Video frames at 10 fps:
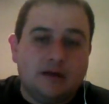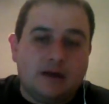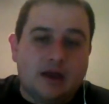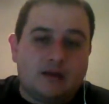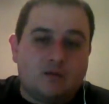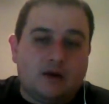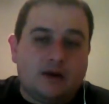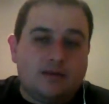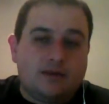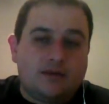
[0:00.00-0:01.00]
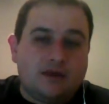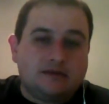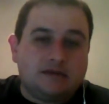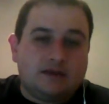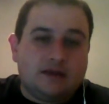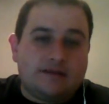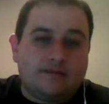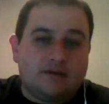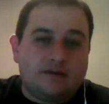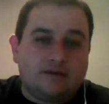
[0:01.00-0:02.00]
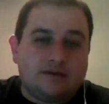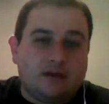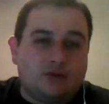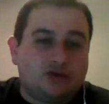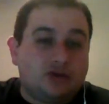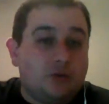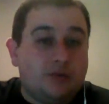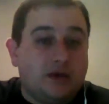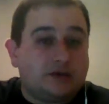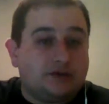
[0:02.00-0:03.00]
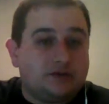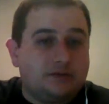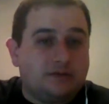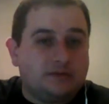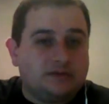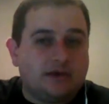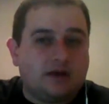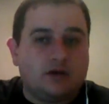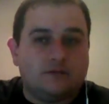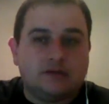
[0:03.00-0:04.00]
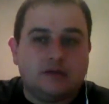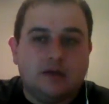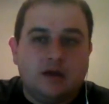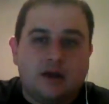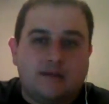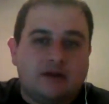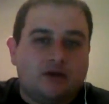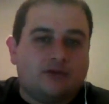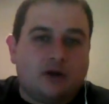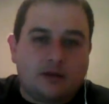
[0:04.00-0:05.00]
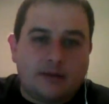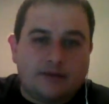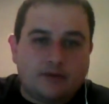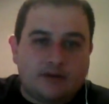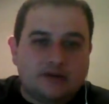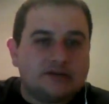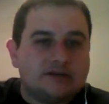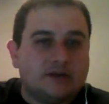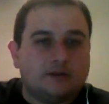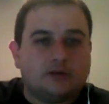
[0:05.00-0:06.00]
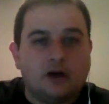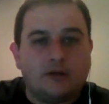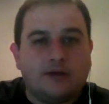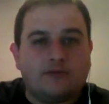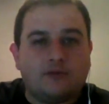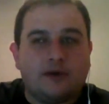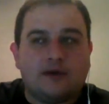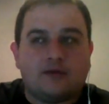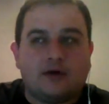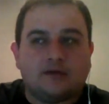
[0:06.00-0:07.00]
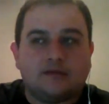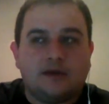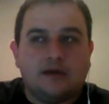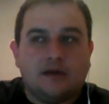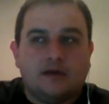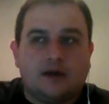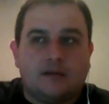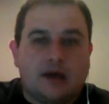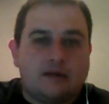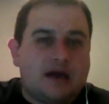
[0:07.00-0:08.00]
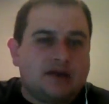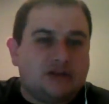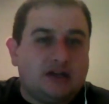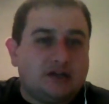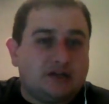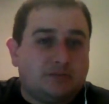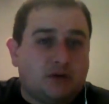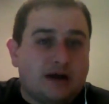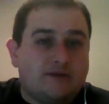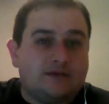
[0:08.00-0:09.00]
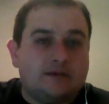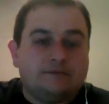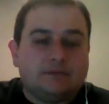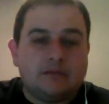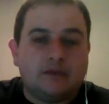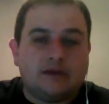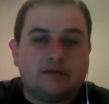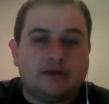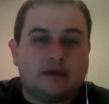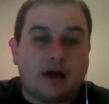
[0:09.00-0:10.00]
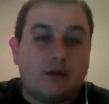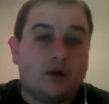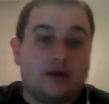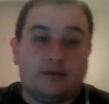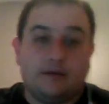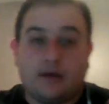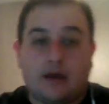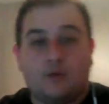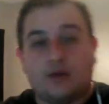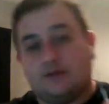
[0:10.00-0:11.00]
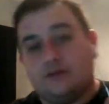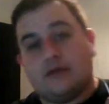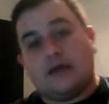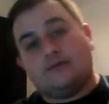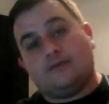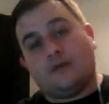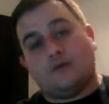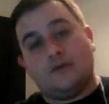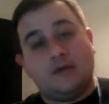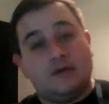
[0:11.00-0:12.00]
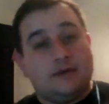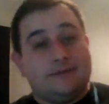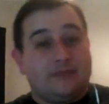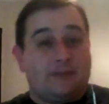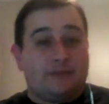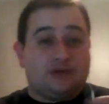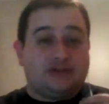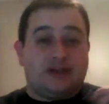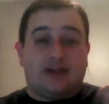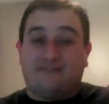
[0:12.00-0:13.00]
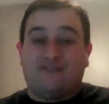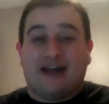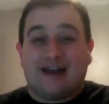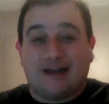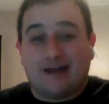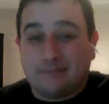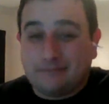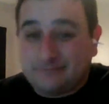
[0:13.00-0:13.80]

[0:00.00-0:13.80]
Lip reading: and one of the things that they never do is they don't show pictures of themselves. They don't talk about their inches. They don't talk about their weight loss. I imagine because it's private, but I wanna do that. So I'm gonna show you how fat I am.